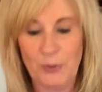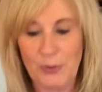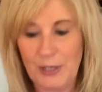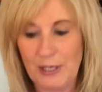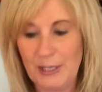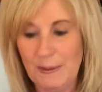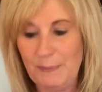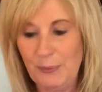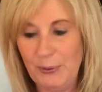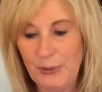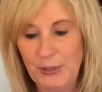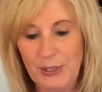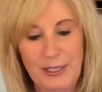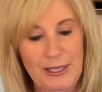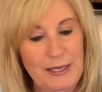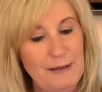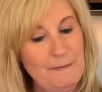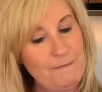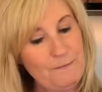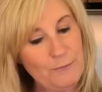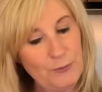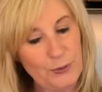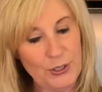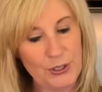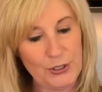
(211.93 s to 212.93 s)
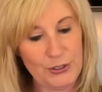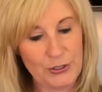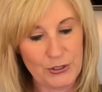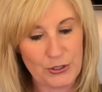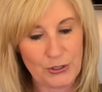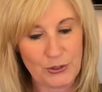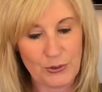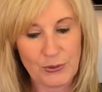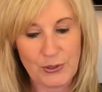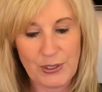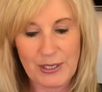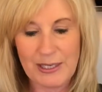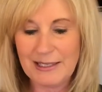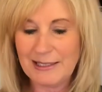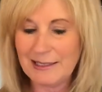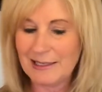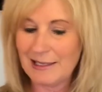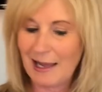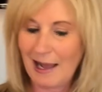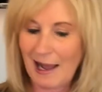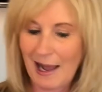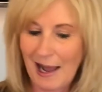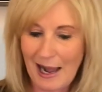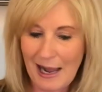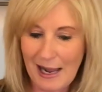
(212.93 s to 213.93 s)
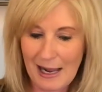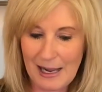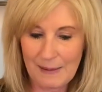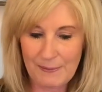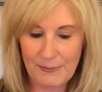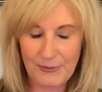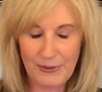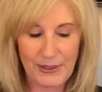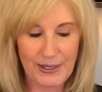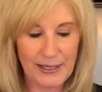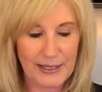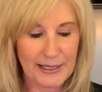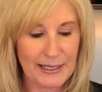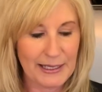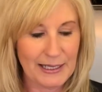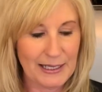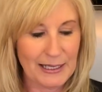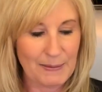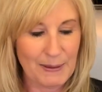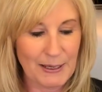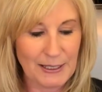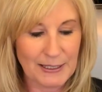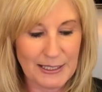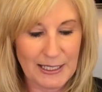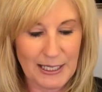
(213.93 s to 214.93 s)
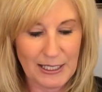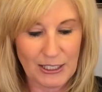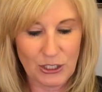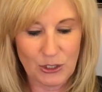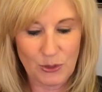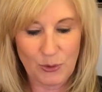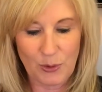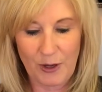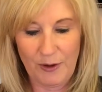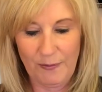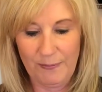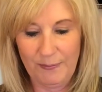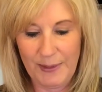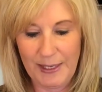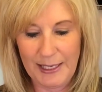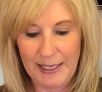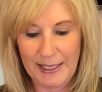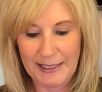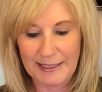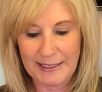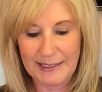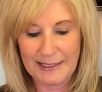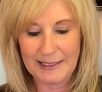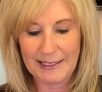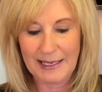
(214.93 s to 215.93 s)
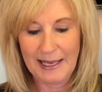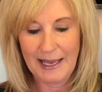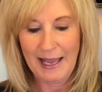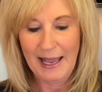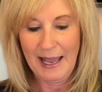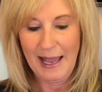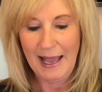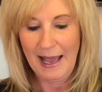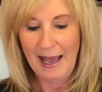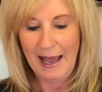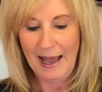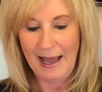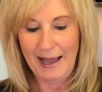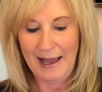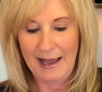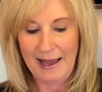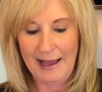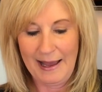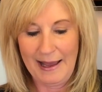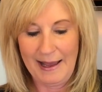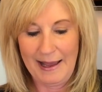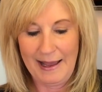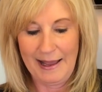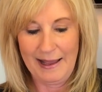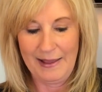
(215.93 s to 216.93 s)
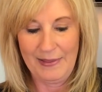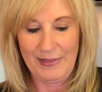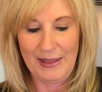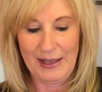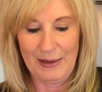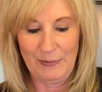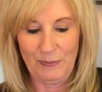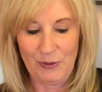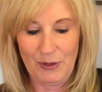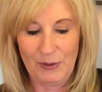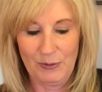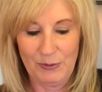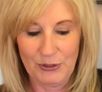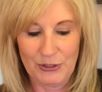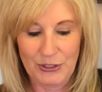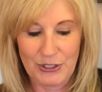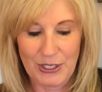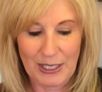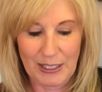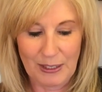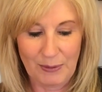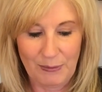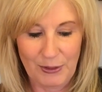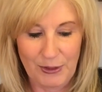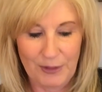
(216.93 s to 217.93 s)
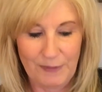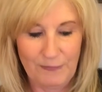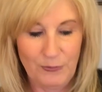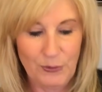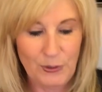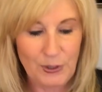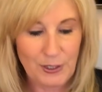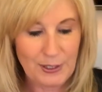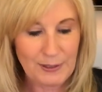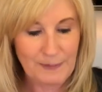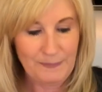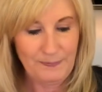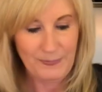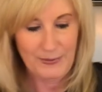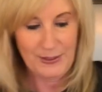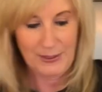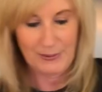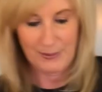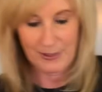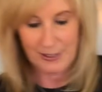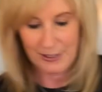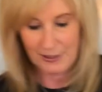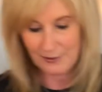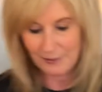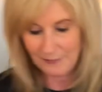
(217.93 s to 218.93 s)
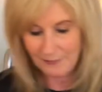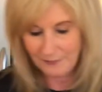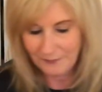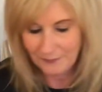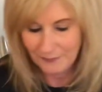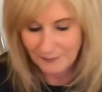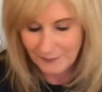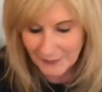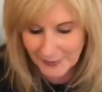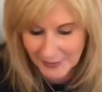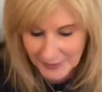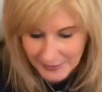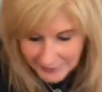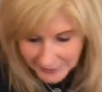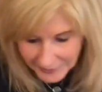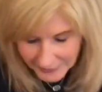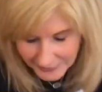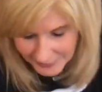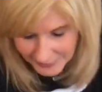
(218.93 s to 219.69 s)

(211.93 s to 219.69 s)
gonna put it in 400 degrees. I'm thinking about 10 to 12 minutes. And then we will check it with a fork. There we go. In the